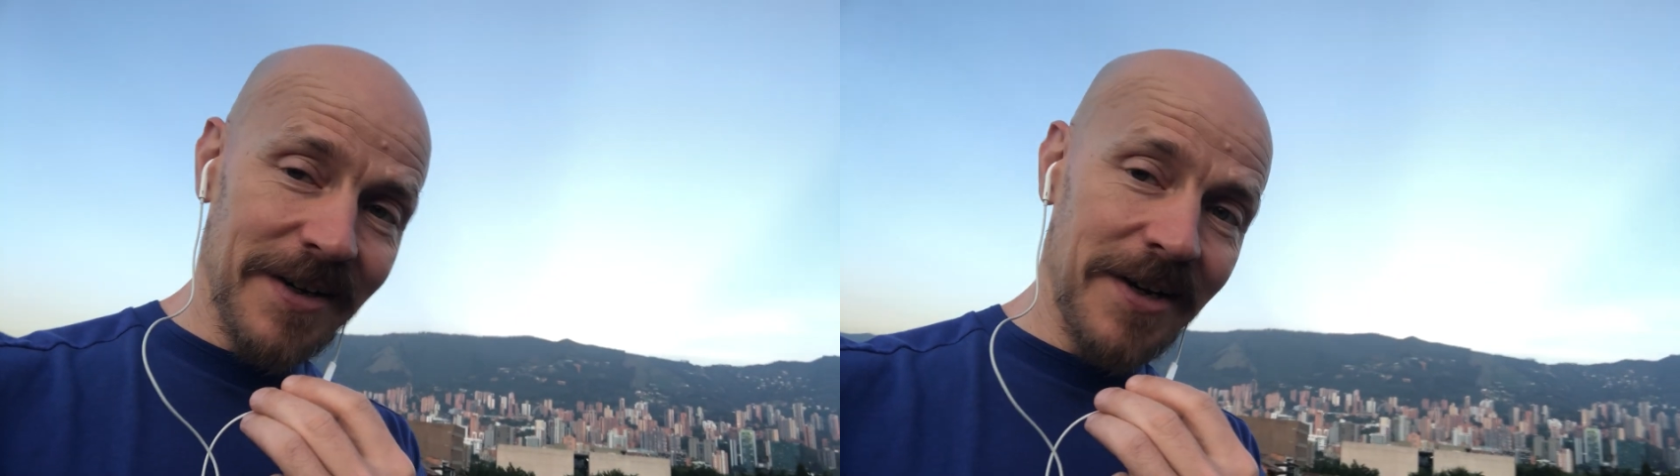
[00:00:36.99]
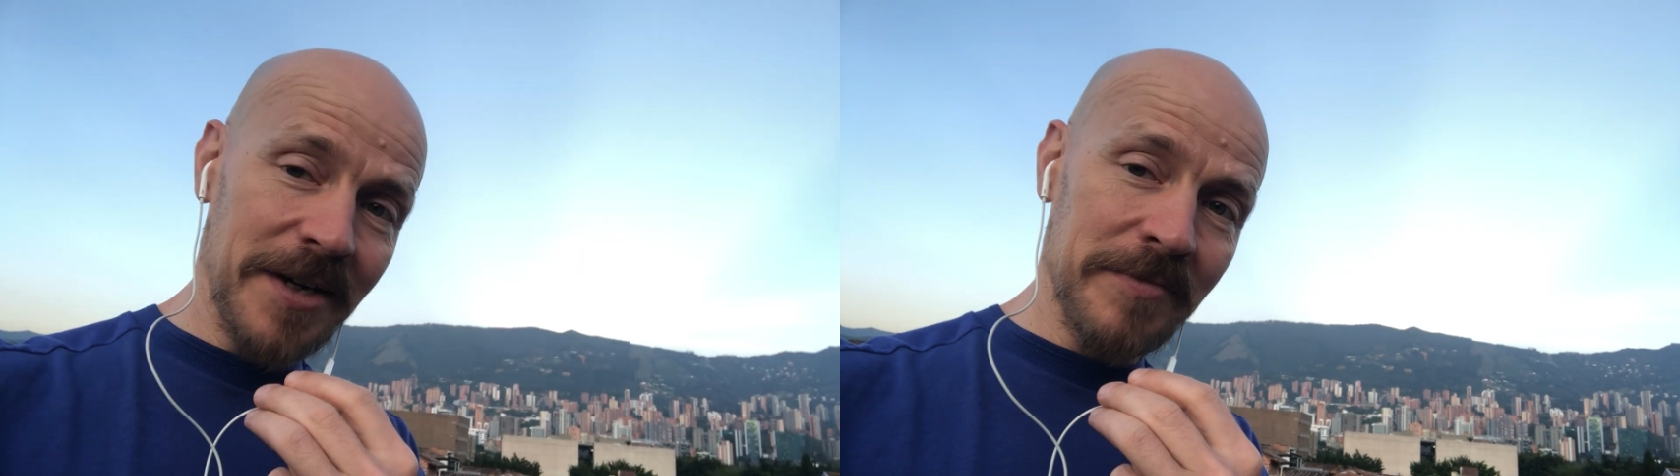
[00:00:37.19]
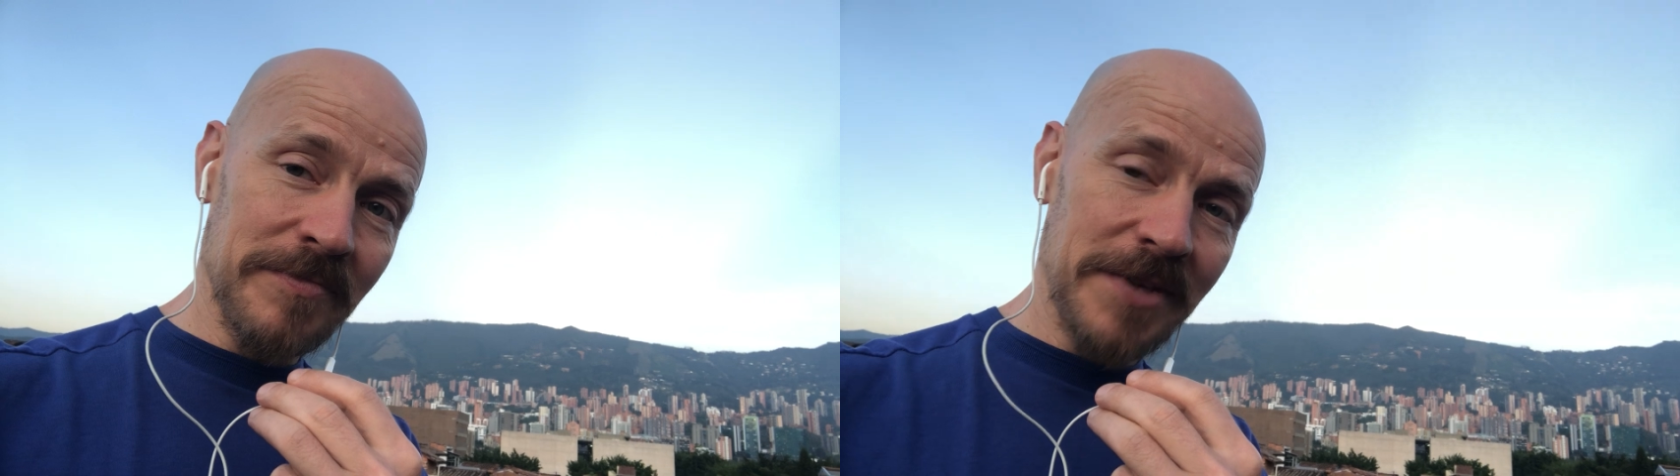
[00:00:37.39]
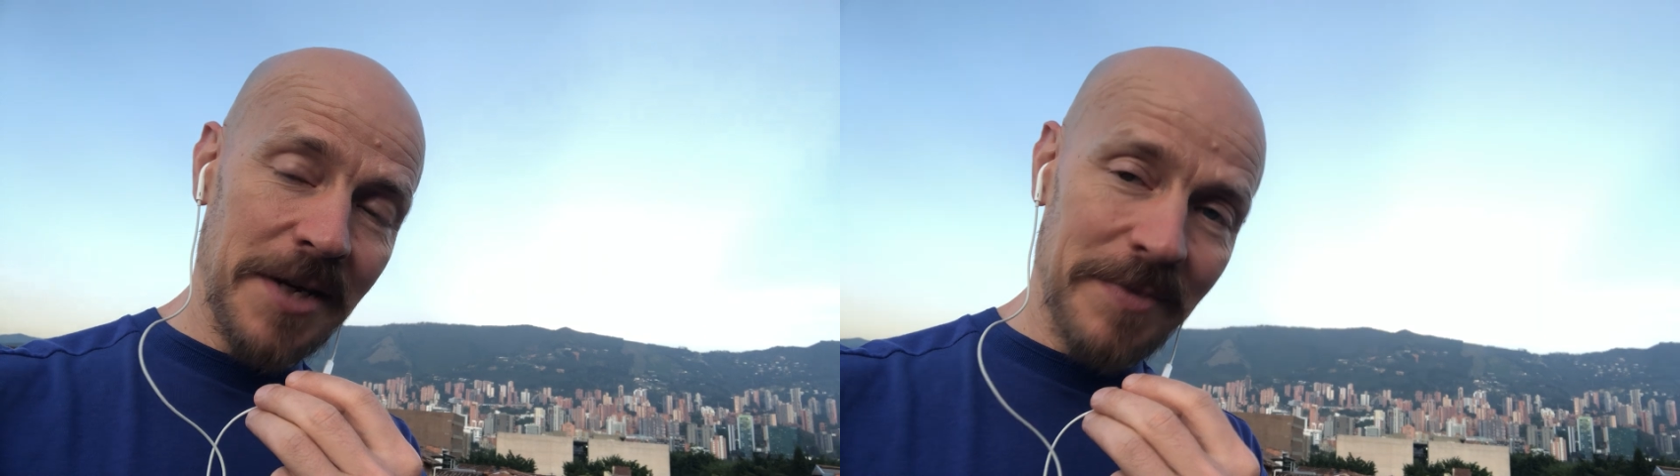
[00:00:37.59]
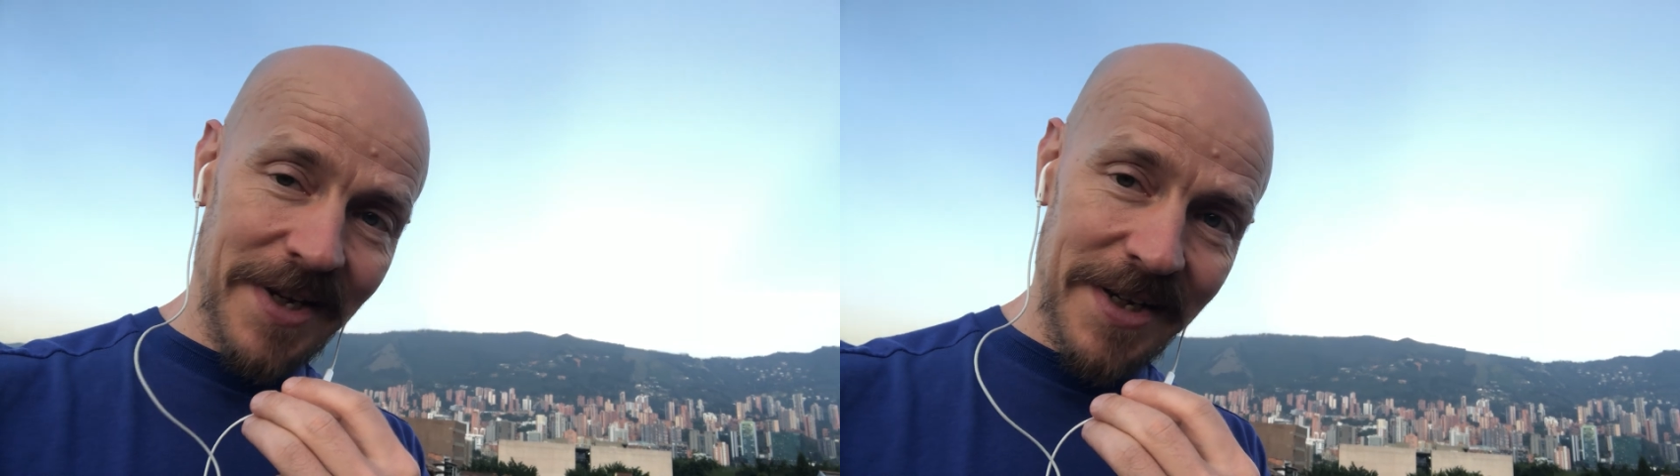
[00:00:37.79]
I am
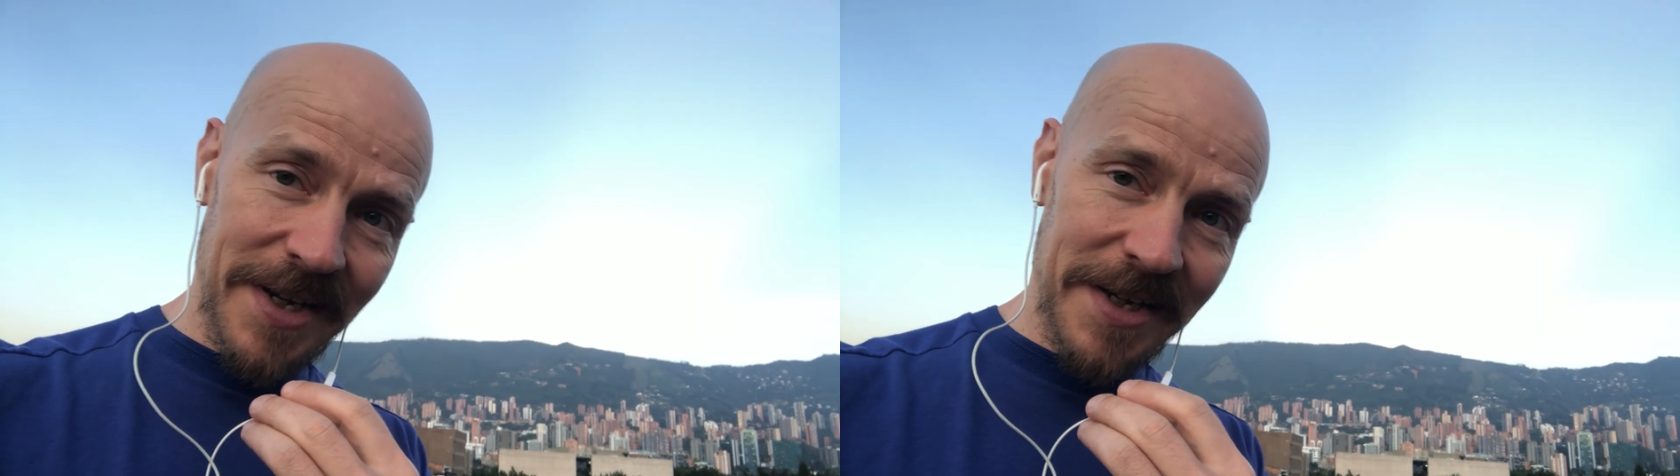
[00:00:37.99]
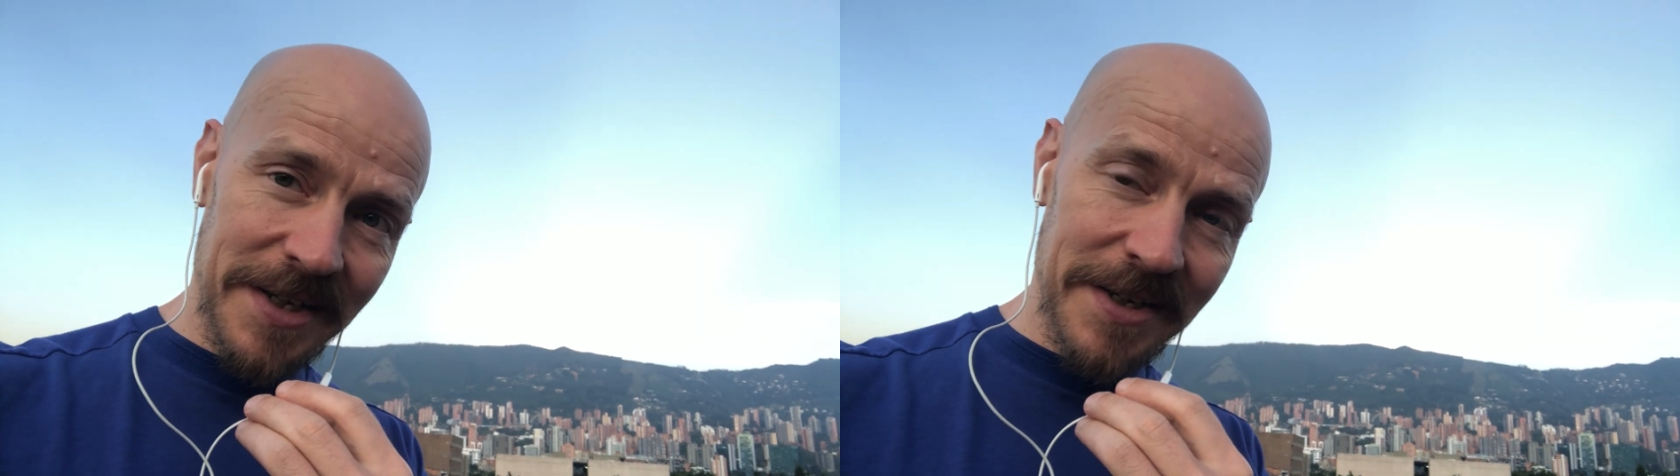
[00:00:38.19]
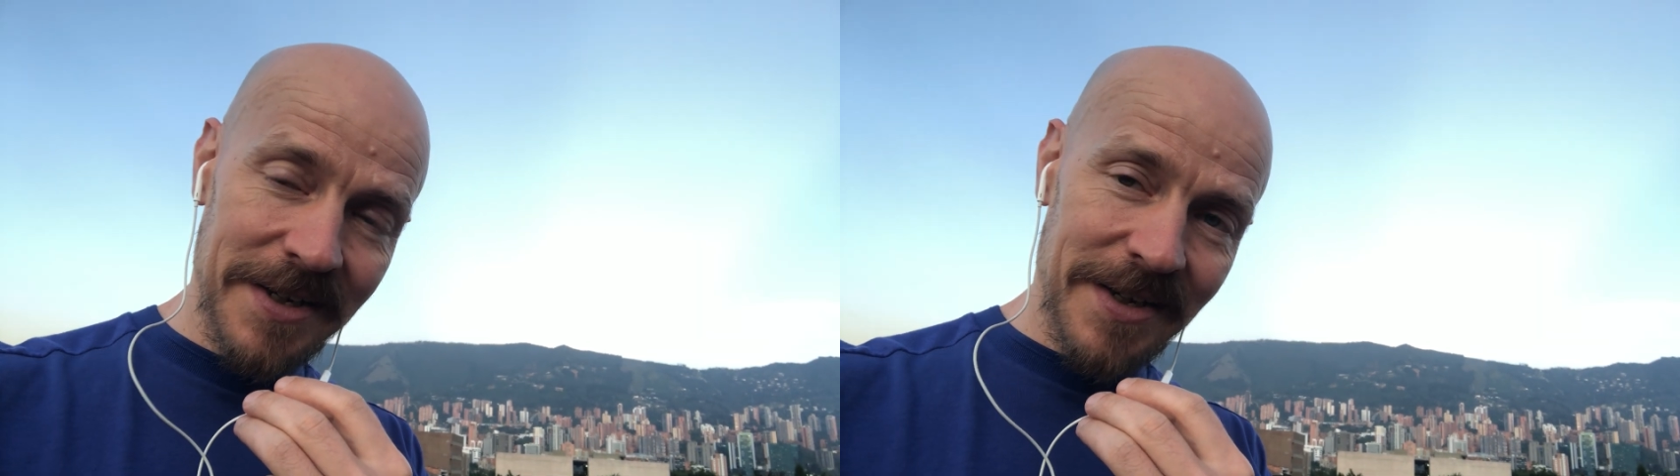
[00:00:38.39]
deeply indebted